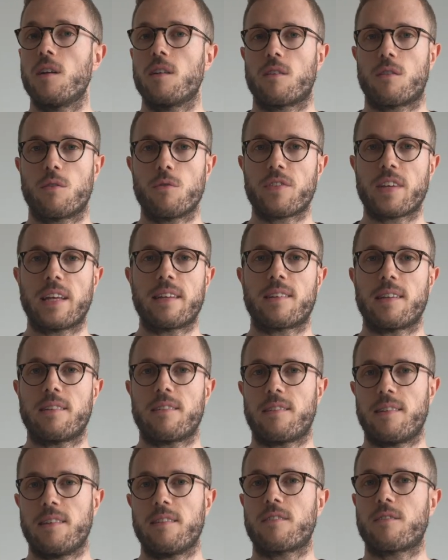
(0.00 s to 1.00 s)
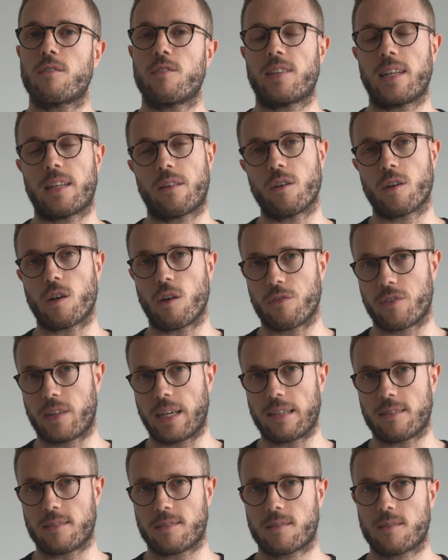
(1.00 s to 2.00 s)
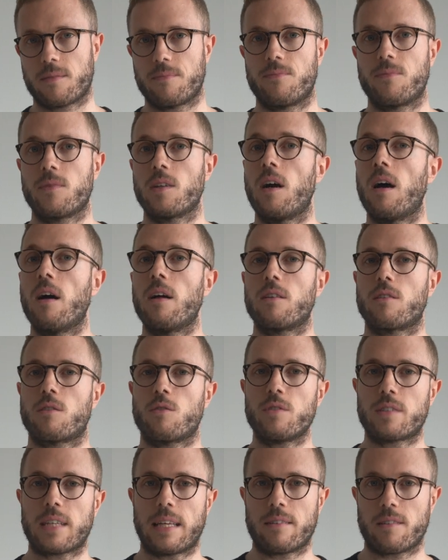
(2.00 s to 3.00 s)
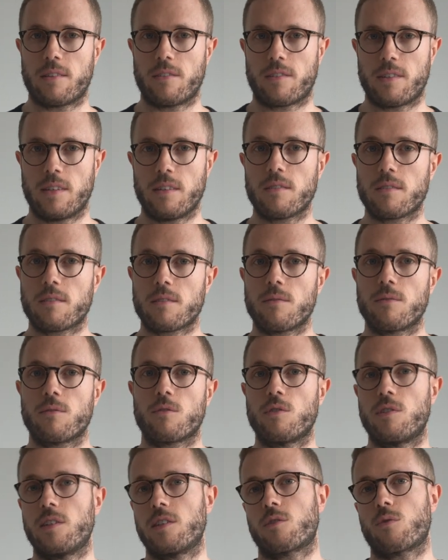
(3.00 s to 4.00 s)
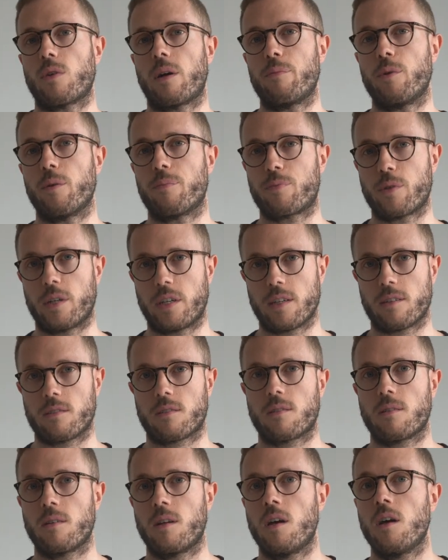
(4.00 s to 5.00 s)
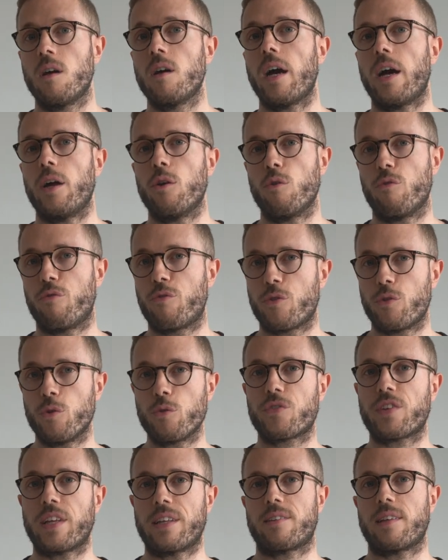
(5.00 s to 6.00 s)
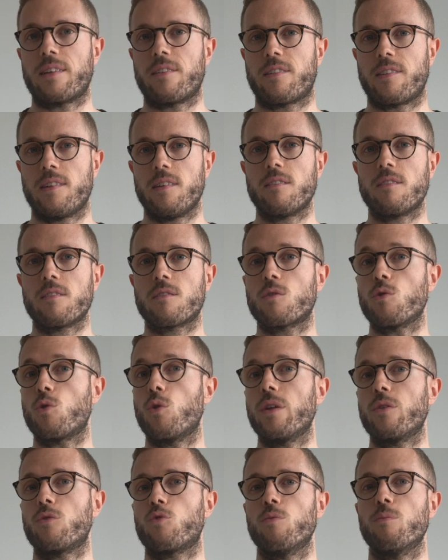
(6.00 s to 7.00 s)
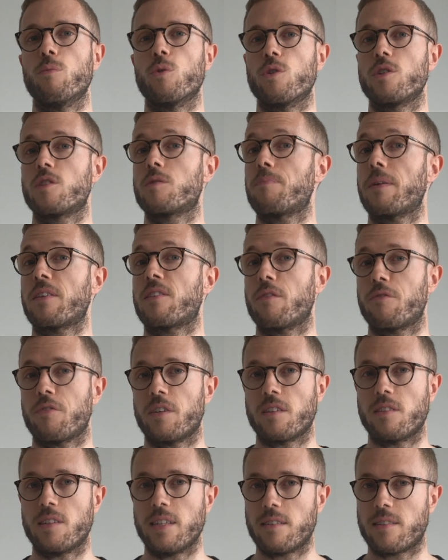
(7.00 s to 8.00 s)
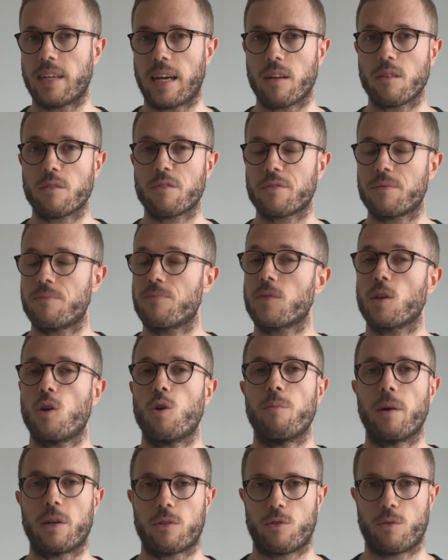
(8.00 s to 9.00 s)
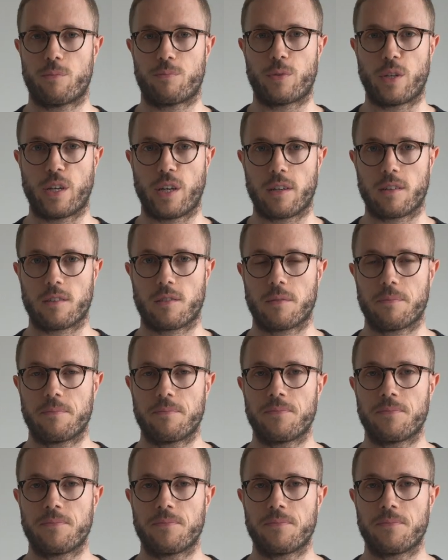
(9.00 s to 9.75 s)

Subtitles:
2 sentences to set the context, 2 sentences to describe your product, and a few sentences to go into more specific details about your product.